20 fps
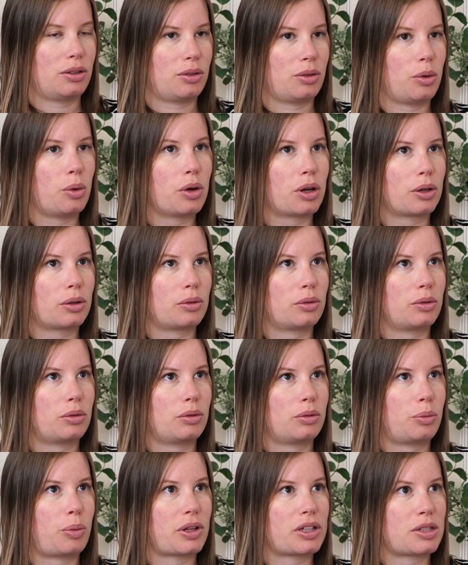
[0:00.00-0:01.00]
or
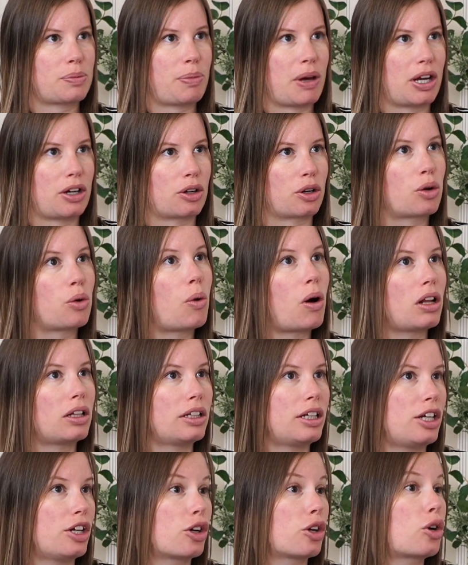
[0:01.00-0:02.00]
what's better,
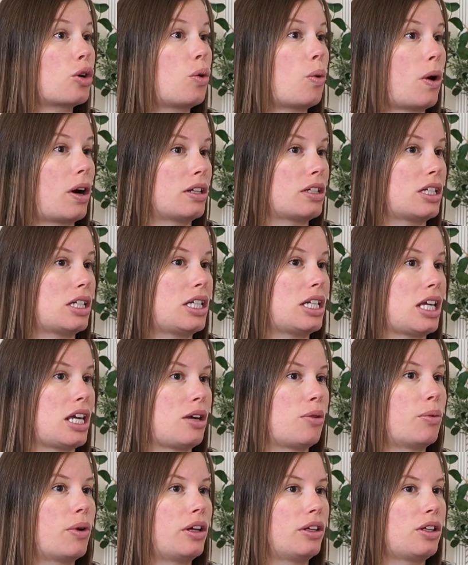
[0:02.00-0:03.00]
quality or quantity?
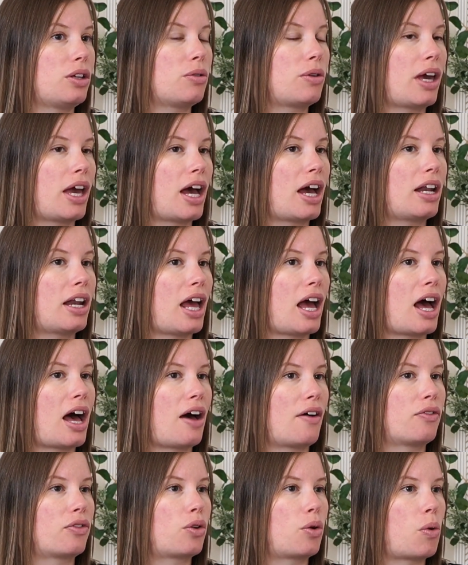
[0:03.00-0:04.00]
Well, you can't
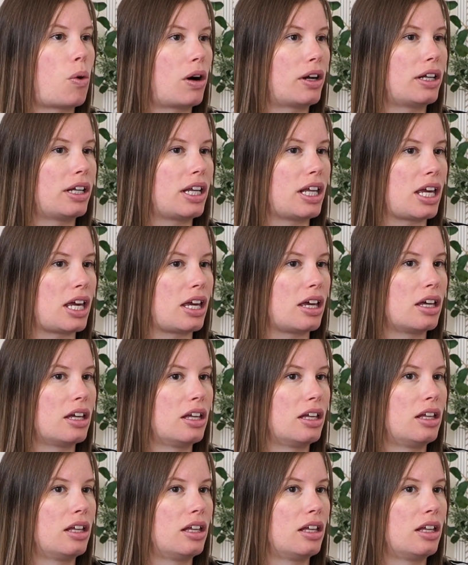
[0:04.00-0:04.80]
have quantity